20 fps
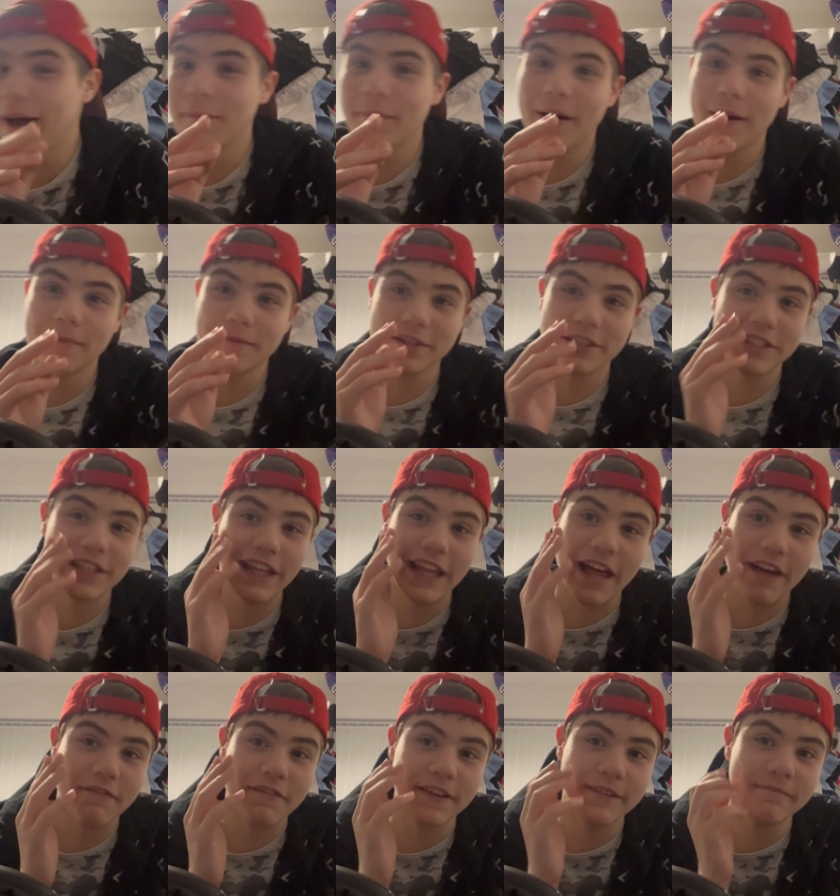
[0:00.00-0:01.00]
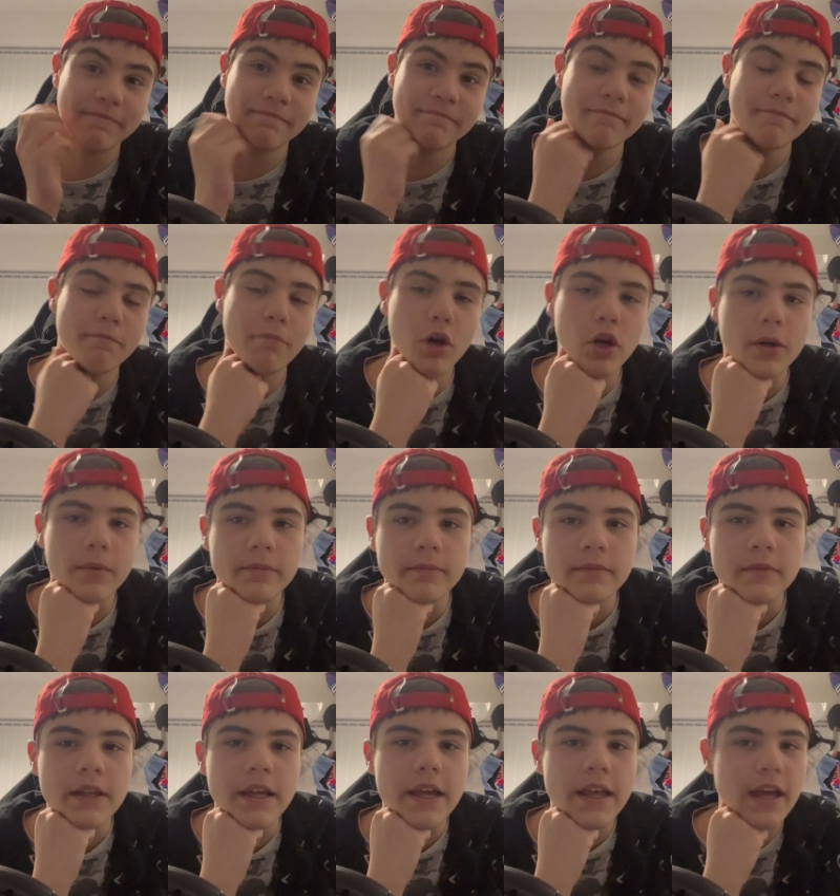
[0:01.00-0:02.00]
but I'm just laughing. But
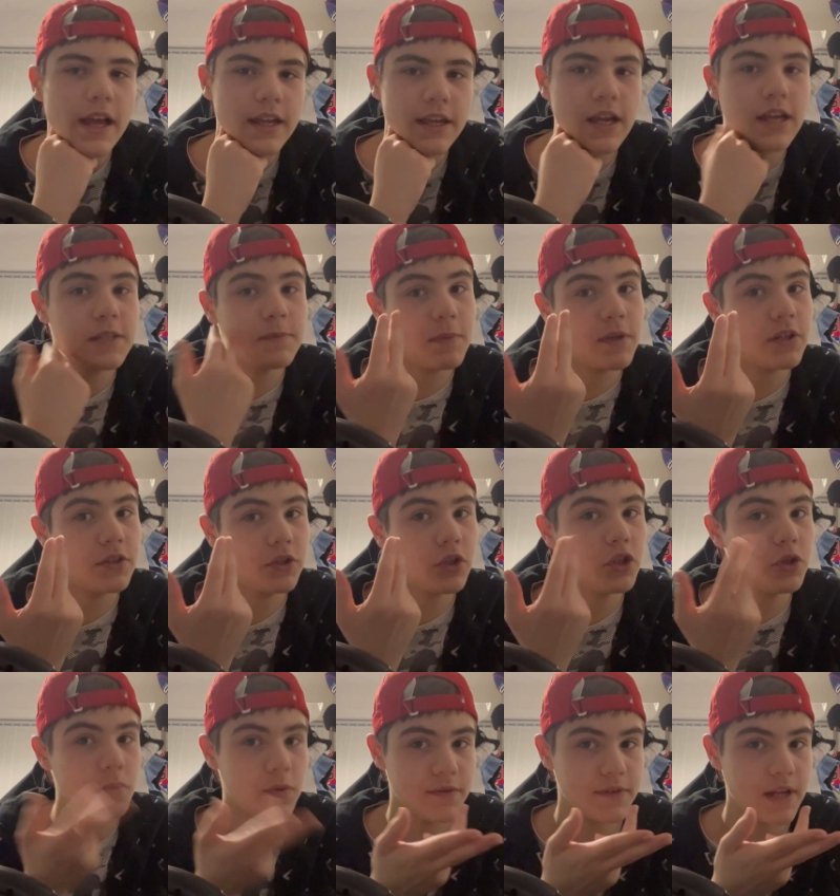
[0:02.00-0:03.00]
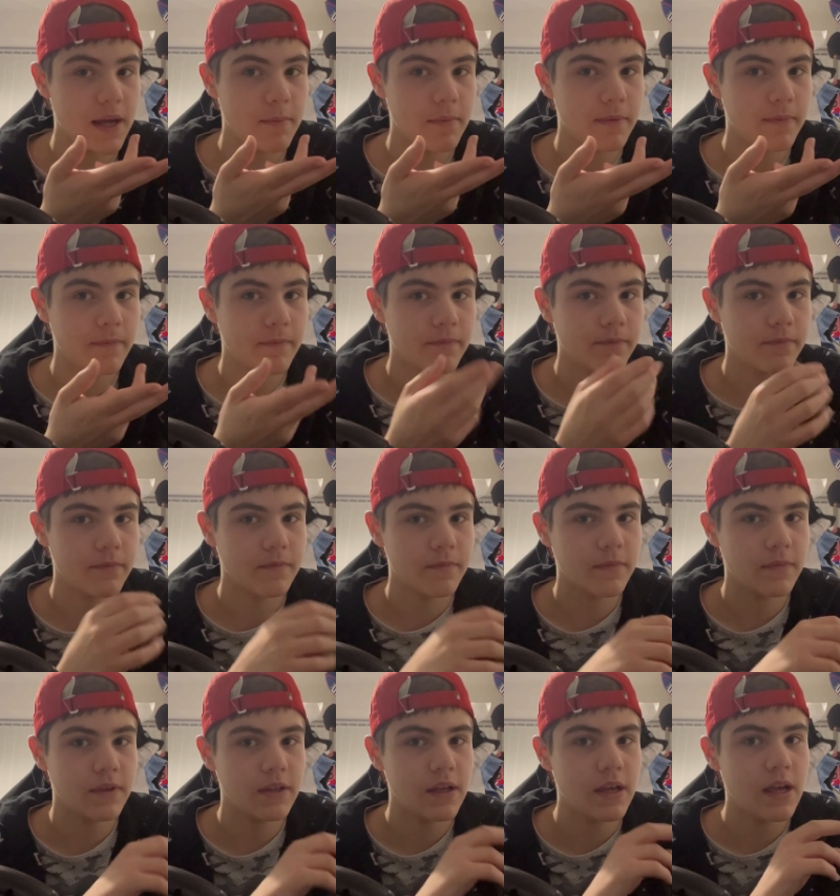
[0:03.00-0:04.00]
he has been in touch with Seb.
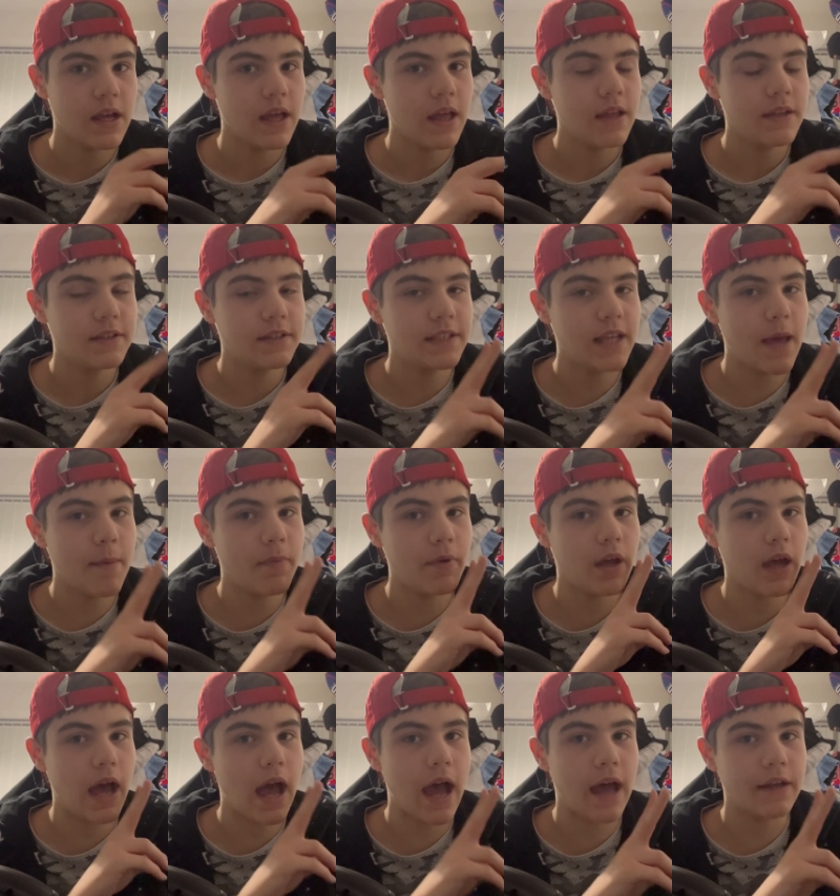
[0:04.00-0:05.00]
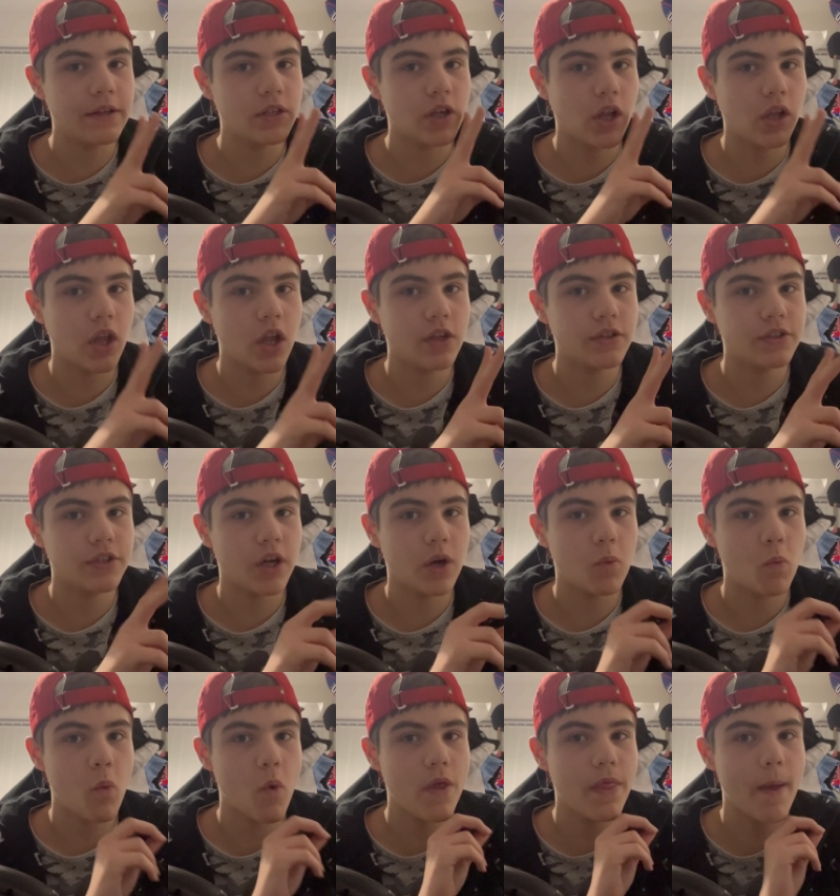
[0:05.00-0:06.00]
Seb and Alonso
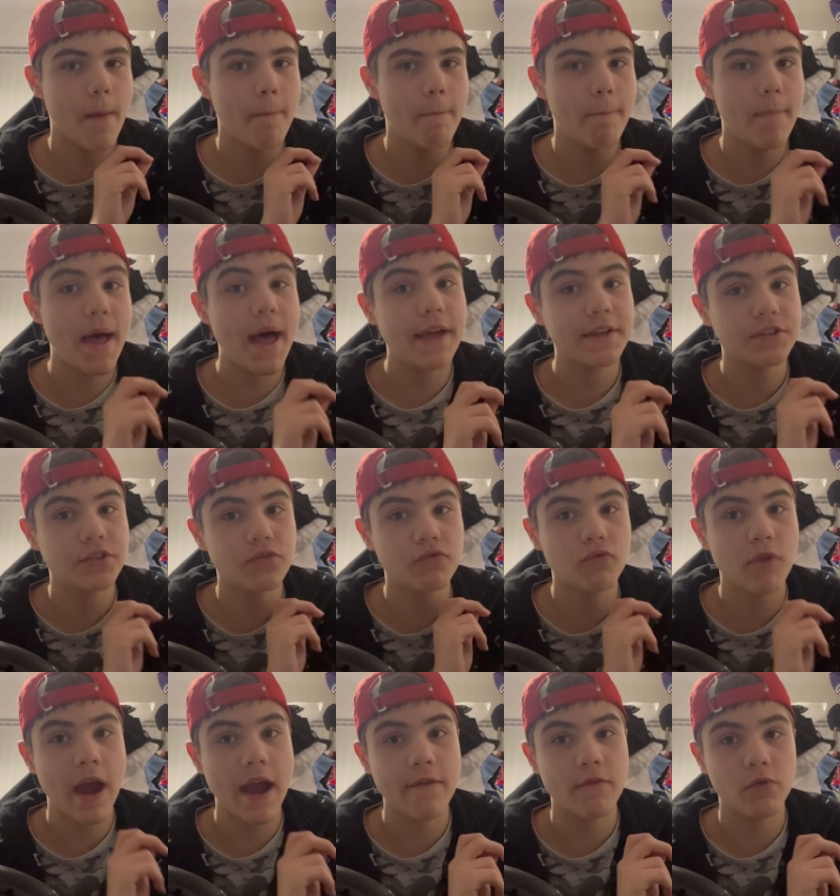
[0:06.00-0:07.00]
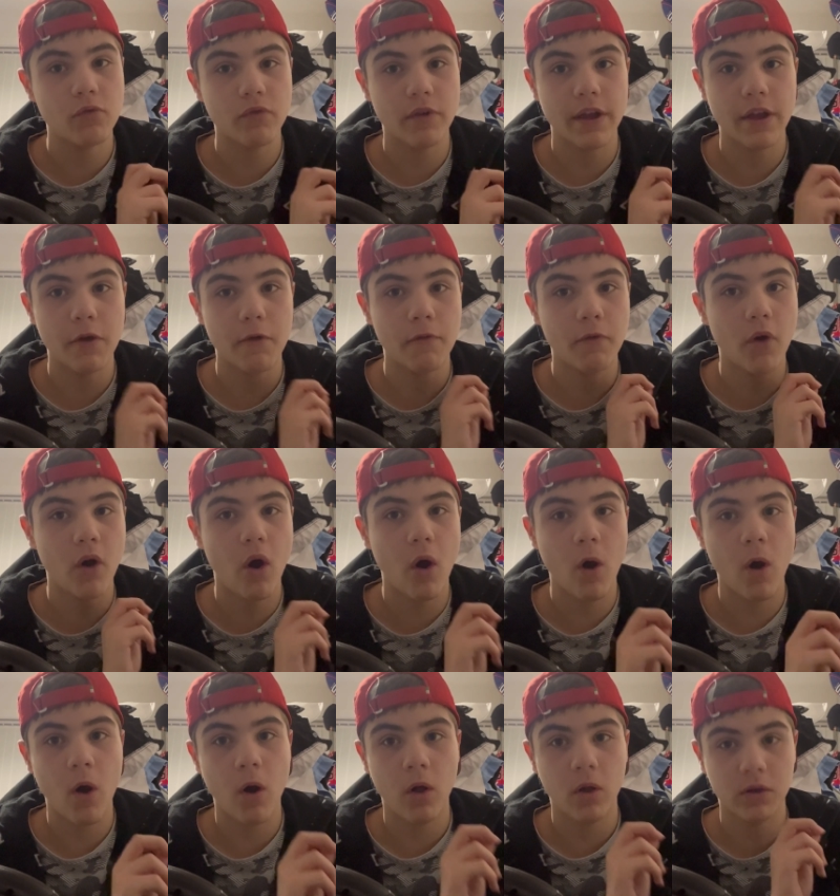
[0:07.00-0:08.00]
were the best rivalry of
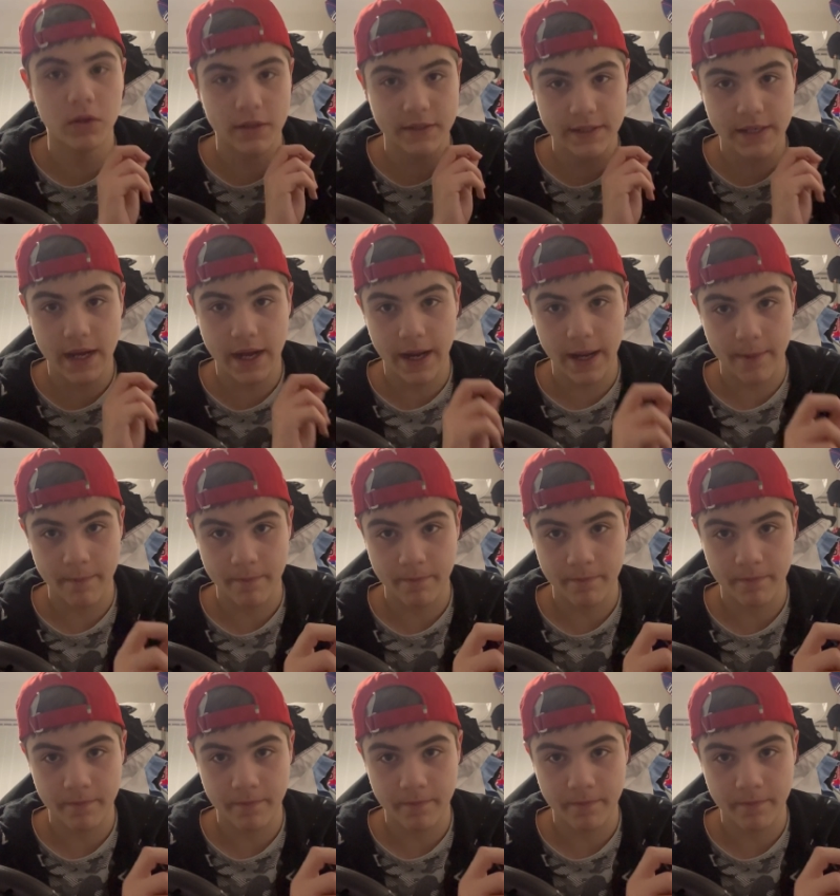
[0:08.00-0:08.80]
all time.